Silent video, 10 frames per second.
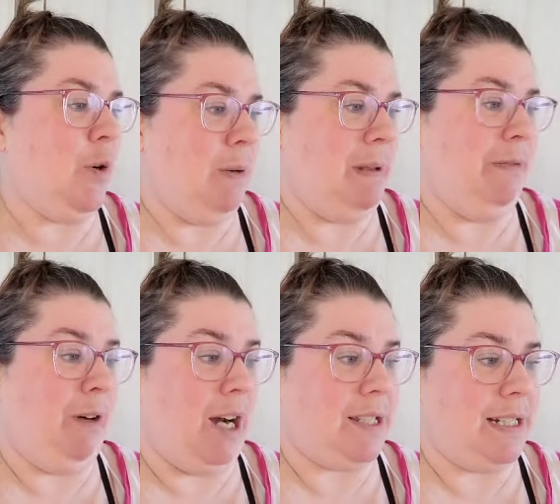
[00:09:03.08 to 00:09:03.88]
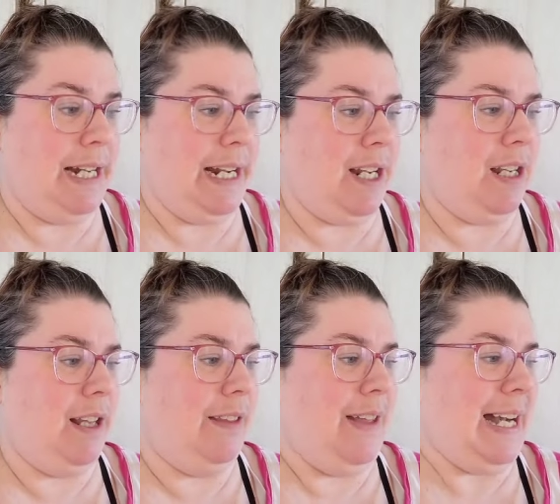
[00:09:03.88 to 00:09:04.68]
creamy frosting
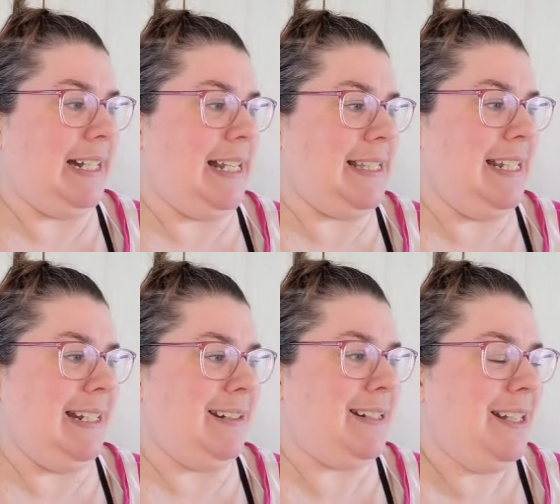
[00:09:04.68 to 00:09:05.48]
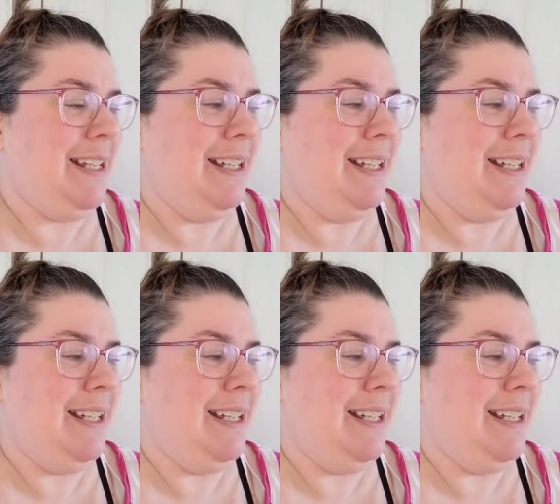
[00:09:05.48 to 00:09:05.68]
that doesn't